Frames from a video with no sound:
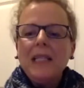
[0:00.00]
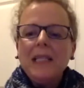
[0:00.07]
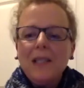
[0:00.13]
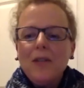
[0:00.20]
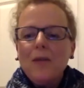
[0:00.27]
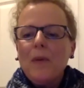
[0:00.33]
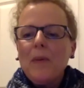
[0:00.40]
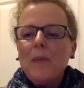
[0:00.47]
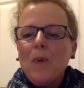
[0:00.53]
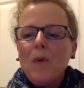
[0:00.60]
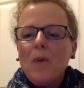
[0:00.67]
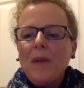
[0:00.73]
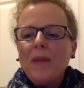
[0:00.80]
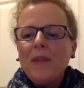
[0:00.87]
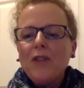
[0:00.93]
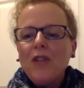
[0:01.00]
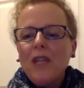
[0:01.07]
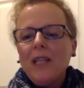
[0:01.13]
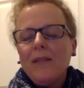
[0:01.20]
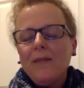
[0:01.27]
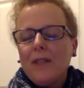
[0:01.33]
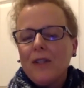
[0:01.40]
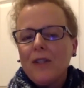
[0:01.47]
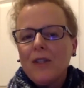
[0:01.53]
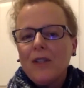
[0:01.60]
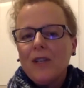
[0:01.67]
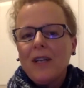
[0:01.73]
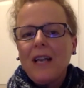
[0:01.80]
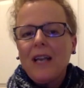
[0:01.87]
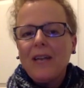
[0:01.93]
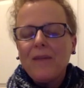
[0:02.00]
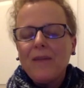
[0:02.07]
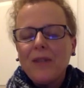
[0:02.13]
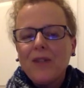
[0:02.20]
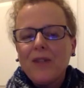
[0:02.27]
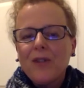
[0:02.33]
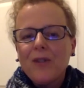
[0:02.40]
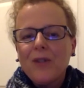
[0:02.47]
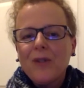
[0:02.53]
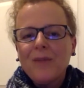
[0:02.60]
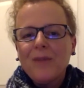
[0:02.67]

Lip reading: a little bit more about the Jellyfish light fixtures?